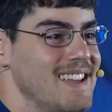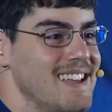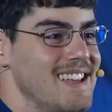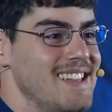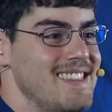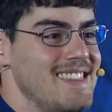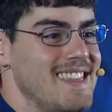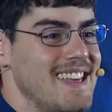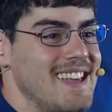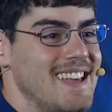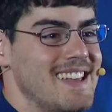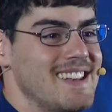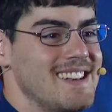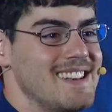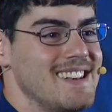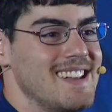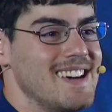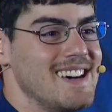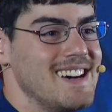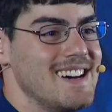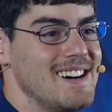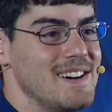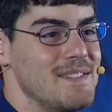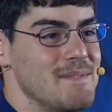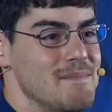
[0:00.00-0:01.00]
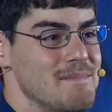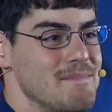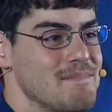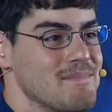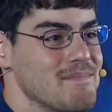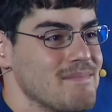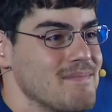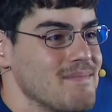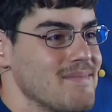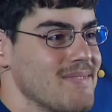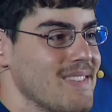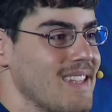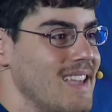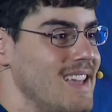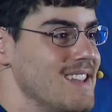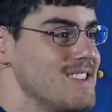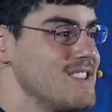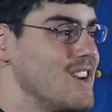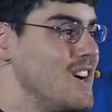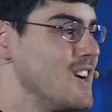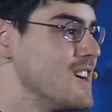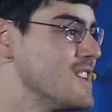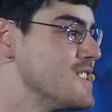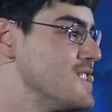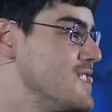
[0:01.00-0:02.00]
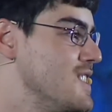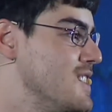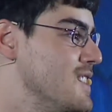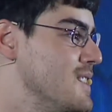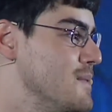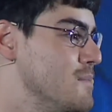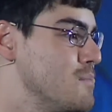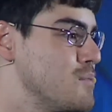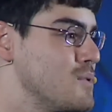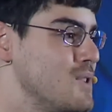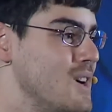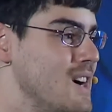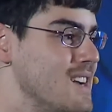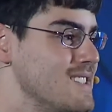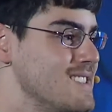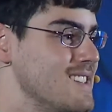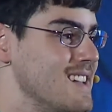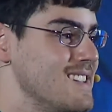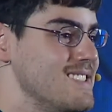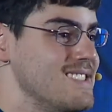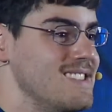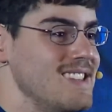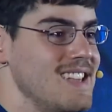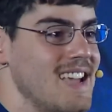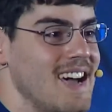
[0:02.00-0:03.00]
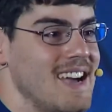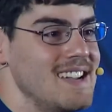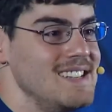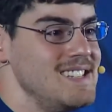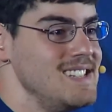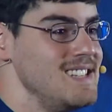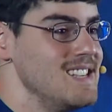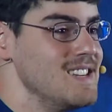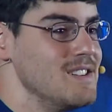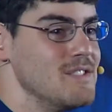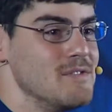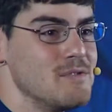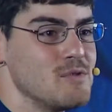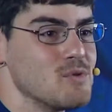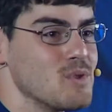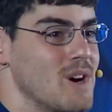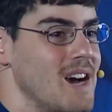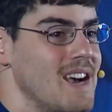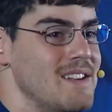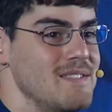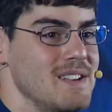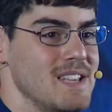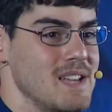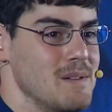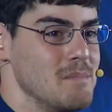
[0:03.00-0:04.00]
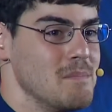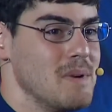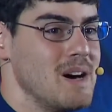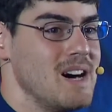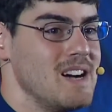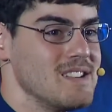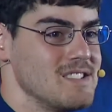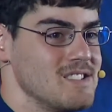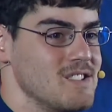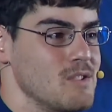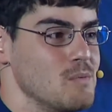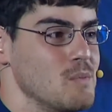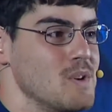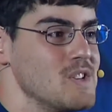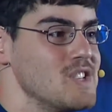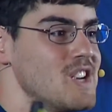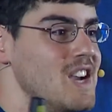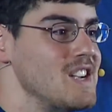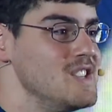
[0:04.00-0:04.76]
then it's hard to process the idea of driving in Boston, which I